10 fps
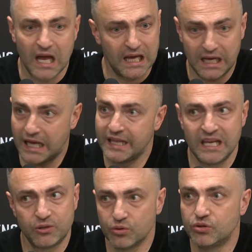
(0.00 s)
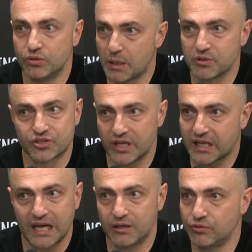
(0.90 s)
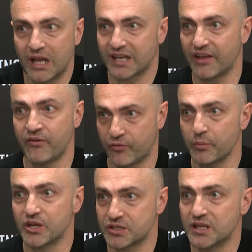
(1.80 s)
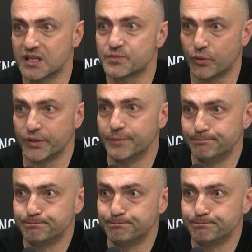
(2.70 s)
I need to double check. I do not have information at this point.